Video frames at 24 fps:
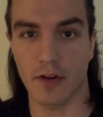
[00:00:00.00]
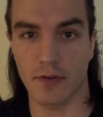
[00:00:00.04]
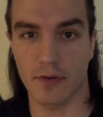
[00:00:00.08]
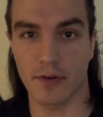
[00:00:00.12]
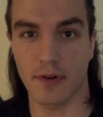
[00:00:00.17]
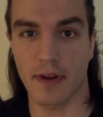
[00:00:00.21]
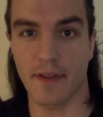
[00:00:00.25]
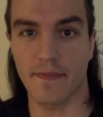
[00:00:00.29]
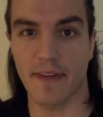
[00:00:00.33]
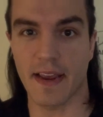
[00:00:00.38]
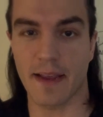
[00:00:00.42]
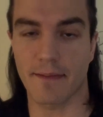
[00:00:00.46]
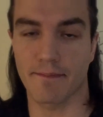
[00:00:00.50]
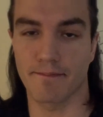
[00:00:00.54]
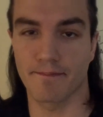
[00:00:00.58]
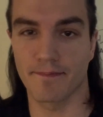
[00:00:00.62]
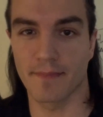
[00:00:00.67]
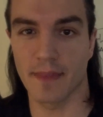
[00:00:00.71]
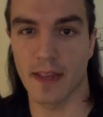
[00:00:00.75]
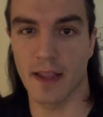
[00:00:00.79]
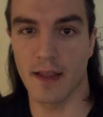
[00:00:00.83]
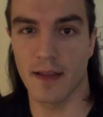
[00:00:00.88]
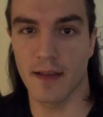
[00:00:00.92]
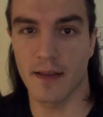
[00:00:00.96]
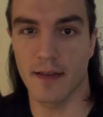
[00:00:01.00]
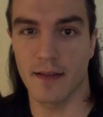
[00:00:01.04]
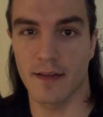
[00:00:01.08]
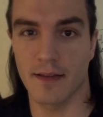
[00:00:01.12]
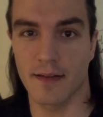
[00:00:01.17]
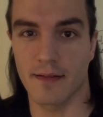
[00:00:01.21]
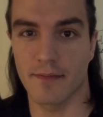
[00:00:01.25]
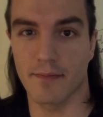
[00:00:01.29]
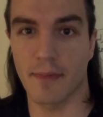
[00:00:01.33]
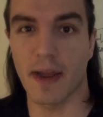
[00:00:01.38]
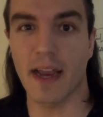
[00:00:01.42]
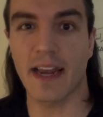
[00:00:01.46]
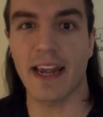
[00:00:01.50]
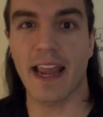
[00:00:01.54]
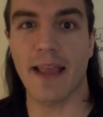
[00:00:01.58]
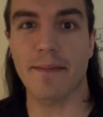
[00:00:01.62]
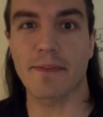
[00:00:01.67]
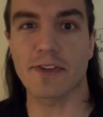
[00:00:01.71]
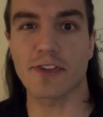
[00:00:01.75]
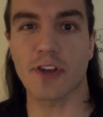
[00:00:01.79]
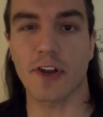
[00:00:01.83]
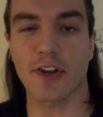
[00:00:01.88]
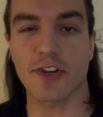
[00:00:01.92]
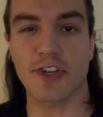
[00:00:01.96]
Good evening. My
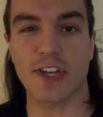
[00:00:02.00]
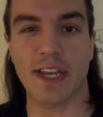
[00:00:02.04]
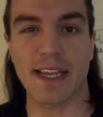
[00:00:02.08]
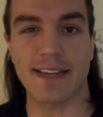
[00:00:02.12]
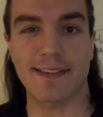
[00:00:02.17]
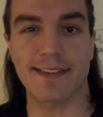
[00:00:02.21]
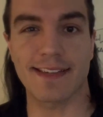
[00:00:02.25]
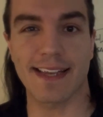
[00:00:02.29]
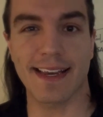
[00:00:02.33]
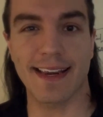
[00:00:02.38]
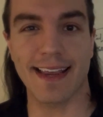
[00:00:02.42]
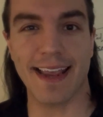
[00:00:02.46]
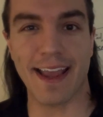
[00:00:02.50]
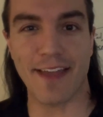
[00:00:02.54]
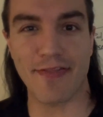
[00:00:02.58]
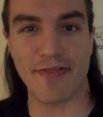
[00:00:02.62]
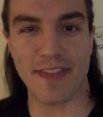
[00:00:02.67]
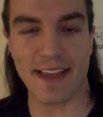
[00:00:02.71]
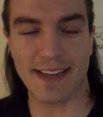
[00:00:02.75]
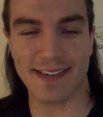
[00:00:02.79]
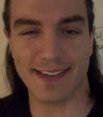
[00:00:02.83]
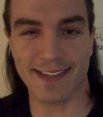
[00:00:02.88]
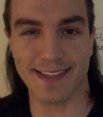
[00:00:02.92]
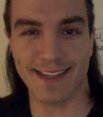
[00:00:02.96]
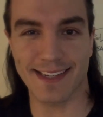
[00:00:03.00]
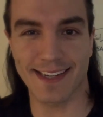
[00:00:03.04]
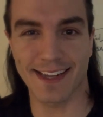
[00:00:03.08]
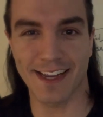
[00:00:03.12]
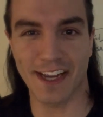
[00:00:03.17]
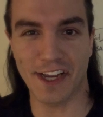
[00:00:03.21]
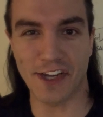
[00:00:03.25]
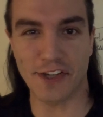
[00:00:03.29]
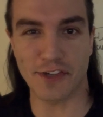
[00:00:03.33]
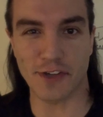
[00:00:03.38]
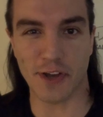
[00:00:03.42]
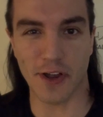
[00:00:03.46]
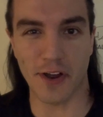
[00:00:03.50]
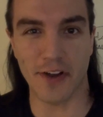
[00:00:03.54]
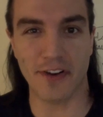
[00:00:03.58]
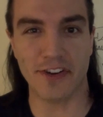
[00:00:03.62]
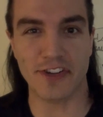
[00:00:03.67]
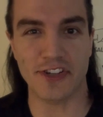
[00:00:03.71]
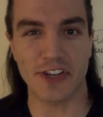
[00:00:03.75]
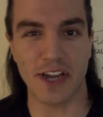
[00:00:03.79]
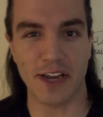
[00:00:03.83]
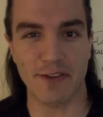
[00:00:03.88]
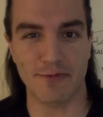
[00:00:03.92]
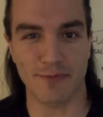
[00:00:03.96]
name is RJ City, and this is
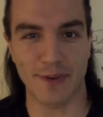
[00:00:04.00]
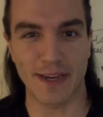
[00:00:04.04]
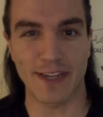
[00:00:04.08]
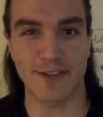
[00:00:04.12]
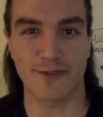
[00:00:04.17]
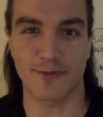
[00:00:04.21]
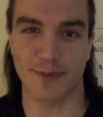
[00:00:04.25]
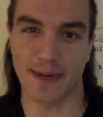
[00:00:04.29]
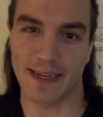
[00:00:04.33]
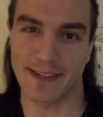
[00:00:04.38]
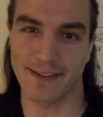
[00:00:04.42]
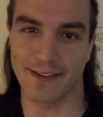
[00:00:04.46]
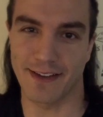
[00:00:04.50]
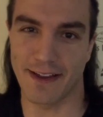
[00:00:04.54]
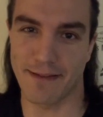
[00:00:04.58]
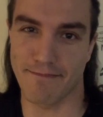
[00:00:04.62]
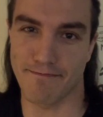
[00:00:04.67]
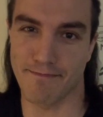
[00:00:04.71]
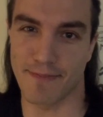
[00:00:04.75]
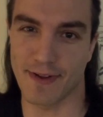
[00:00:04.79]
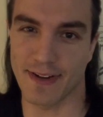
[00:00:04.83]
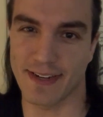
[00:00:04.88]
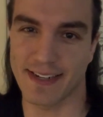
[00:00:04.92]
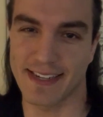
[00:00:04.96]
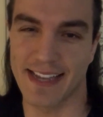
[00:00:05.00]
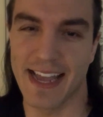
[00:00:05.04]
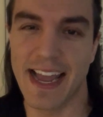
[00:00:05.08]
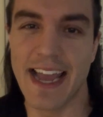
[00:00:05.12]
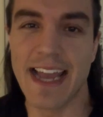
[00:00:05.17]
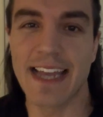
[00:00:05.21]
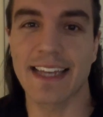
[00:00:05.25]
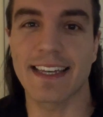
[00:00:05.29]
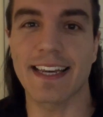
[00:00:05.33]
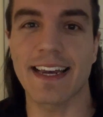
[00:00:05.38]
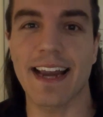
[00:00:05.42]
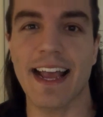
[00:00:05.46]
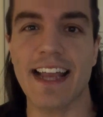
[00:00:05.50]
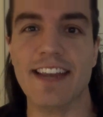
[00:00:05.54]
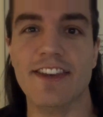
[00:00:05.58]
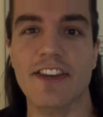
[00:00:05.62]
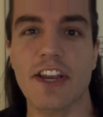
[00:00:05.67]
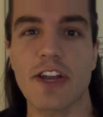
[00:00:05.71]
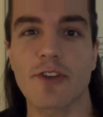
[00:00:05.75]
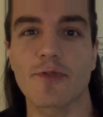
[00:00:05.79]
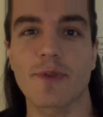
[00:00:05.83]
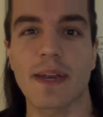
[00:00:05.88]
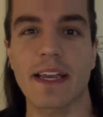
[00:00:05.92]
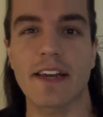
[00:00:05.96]
RJ Reads Wrestling Books. Tonight,
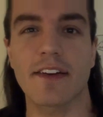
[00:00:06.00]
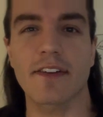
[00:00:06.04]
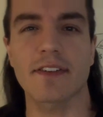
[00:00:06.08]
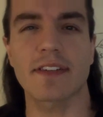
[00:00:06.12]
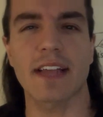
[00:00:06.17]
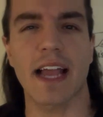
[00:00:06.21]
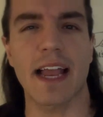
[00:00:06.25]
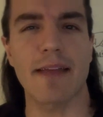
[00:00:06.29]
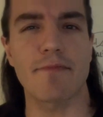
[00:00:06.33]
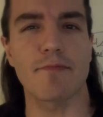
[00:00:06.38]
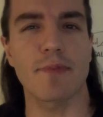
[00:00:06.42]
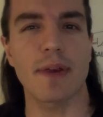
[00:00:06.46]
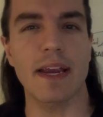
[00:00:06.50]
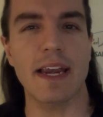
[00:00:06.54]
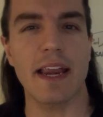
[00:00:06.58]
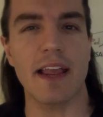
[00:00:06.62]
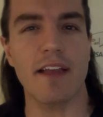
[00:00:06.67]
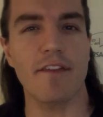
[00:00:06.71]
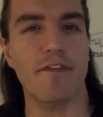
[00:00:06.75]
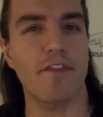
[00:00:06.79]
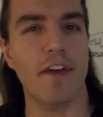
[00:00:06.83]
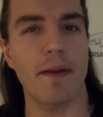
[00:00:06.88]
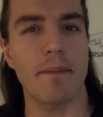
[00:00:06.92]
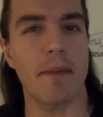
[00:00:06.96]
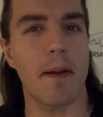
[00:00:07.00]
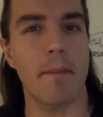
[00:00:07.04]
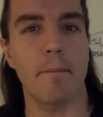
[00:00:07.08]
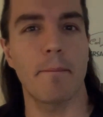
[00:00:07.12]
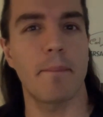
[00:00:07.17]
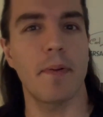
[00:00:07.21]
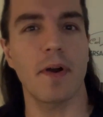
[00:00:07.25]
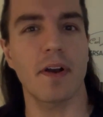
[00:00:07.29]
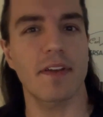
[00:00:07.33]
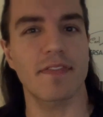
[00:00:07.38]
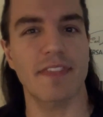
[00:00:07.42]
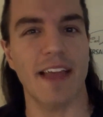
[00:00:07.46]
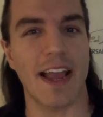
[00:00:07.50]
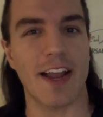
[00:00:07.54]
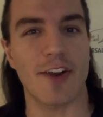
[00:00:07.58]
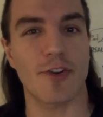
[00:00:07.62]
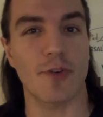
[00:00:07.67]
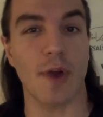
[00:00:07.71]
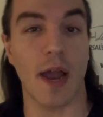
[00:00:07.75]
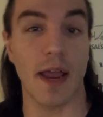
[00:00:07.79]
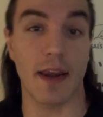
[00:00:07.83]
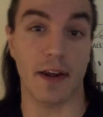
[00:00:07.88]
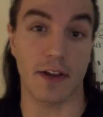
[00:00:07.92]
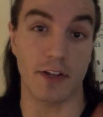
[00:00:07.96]
dear readers, I'm reading from a book that
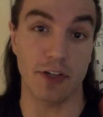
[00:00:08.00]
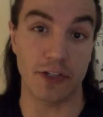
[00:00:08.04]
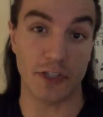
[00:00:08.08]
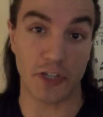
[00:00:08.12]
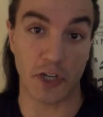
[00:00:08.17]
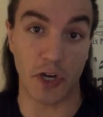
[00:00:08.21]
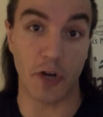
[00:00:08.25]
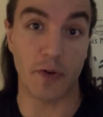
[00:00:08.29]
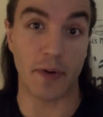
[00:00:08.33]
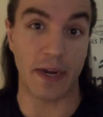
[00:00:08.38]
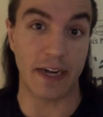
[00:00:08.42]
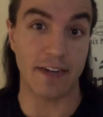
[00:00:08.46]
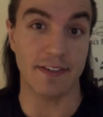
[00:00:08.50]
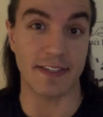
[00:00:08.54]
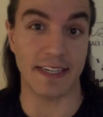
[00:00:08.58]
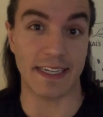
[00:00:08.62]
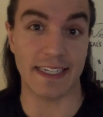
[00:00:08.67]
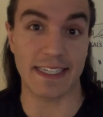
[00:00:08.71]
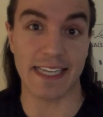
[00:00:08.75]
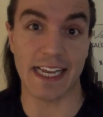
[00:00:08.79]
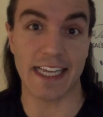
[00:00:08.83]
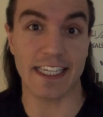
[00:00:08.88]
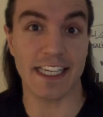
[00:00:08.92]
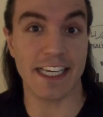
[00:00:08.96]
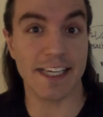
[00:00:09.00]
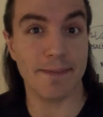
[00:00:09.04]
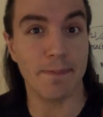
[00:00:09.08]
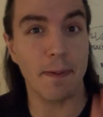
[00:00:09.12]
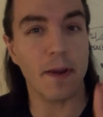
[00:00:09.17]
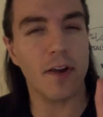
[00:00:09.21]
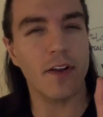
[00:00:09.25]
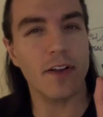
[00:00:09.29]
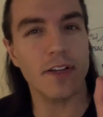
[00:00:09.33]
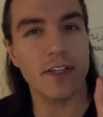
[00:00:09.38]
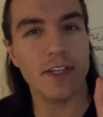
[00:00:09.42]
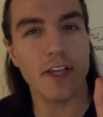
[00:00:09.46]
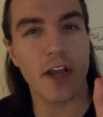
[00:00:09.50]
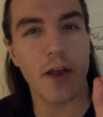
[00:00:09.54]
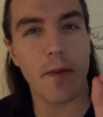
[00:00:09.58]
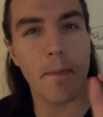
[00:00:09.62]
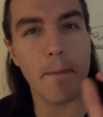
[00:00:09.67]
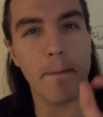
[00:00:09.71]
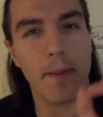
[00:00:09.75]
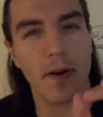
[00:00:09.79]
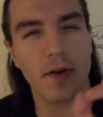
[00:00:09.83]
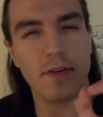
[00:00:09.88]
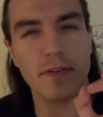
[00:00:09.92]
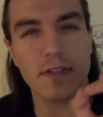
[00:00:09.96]
chronicles career successes, but also
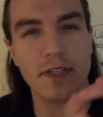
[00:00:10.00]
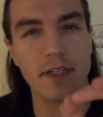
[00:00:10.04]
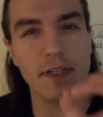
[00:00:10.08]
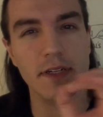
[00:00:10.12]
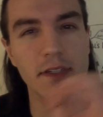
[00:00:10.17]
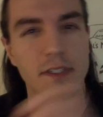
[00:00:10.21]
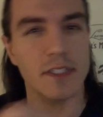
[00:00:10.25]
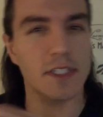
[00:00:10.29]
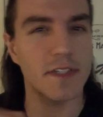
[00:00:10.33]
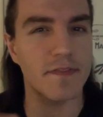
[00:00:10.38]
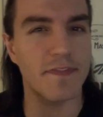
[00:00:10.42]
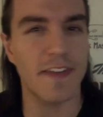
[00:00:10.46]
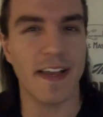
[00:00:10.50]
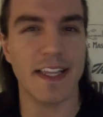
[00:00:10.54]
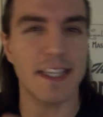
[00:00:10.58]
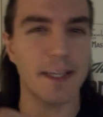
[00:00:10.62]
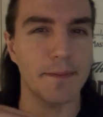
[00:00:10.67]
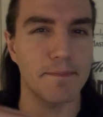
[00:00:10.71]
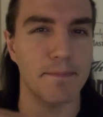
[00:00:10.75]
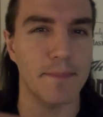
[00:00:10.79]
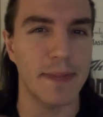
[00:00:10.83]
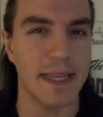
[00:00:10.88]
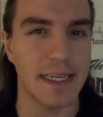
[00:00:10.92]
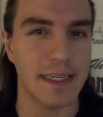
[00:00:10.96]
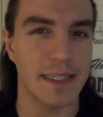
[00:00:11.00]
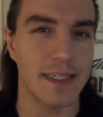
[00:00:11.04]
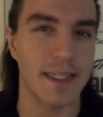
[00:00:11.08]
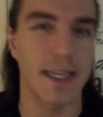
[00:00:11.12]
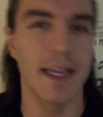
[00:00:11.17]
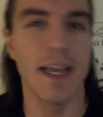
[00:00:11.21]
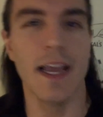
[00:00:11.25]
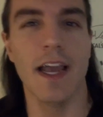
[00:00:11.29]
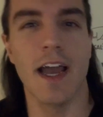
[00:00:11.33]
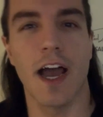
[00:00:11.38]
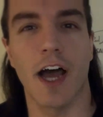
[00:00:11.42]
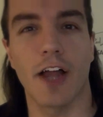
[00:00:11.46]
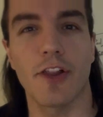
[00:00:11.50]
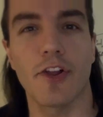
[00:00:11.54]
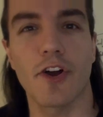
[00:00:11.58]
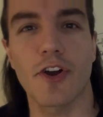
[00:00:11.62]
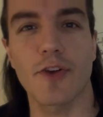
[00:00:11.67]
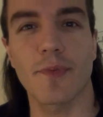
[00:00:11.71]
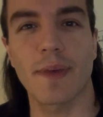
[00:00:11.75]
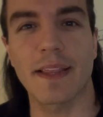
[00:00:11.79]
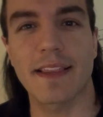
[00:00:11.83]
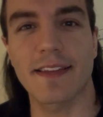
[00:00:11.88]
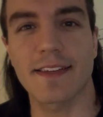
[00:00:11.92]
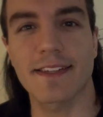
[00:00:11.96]
personal development,
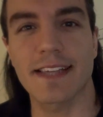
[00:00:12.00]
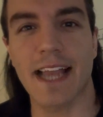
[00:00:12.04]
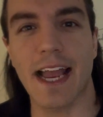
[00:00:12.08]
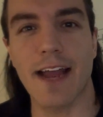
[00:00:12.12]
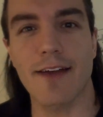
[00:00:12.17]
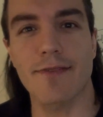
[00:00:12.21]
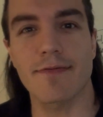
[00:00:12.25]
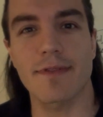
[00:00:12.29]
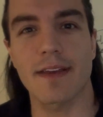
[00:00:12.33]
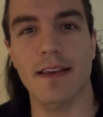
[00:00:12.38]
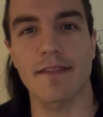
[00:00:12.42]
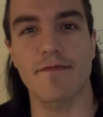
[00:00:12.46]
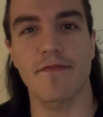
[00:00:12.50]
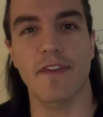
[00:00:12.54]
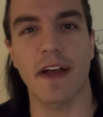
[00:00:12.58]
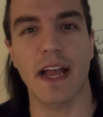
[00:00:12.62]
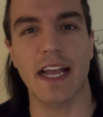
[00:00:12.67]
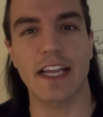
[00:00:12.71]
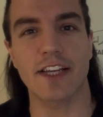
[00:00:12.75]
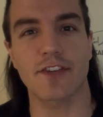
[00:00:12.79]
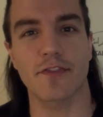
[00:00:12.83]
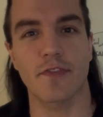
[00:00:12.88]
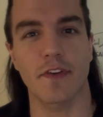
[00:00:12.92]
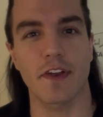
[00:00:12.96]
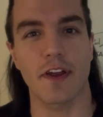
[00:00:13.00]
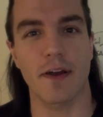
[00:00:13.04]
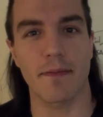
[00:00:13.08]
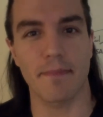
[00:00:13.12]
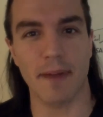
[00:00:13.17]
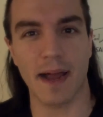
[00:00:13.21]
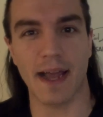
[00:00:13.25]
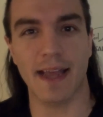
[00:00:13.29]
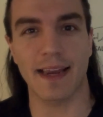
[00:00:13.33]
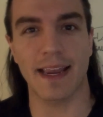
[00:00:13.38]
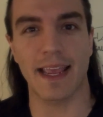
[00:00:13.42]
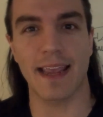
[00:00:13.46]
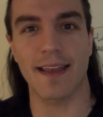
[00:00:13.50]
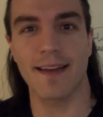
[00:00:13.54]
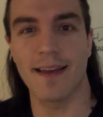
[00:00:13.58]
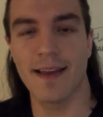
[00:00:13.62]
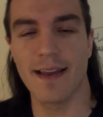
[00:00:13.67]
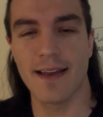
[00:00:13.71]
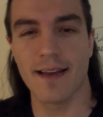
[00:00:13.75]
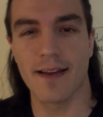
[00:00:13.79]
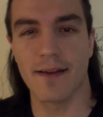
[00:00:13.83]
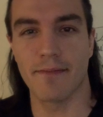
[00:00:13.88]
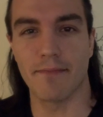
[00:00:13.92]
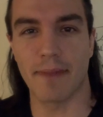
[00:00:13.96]
along with sound advice for your body,
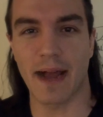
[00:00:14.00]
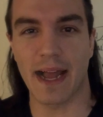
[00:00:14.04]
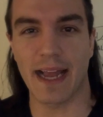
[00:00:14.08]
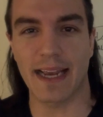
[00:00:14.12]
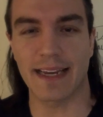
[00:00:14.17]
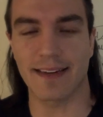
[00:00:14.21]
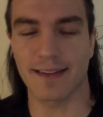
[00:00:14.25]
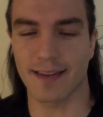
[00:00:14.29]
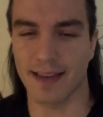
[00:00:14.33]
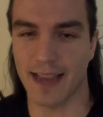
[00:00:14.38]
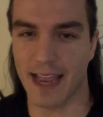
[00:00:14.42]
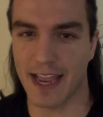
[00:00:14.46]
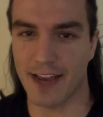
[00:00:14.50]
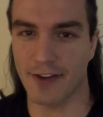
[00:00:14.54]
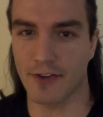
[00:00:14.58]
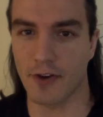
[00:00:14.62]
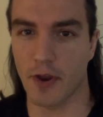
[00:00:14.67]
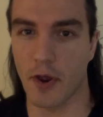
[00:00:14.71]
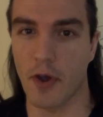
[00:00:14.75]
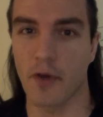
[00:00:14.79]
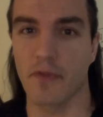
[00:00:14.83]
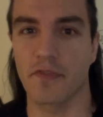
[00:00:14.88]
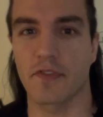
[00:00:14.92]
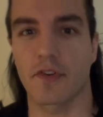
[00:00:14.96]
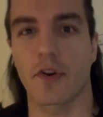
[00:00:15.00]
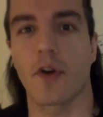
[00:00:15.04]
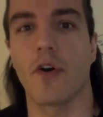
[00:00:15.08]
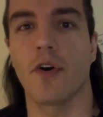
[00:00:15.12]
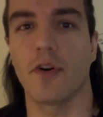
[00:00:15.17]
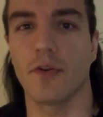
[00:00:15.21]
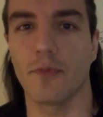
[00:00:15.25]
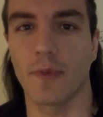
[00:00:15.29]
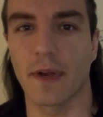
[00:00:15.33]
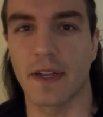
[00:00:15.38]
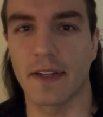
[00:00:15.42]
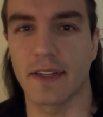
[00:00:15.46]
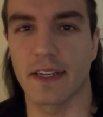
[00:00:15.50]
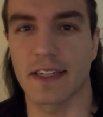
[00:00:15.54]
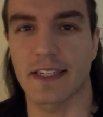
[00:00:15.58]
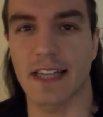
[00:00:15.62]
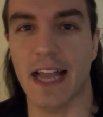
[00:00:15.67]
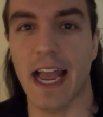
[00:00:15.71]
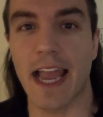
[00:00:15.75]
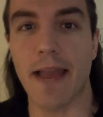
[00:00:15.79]
mind, and overall wellness.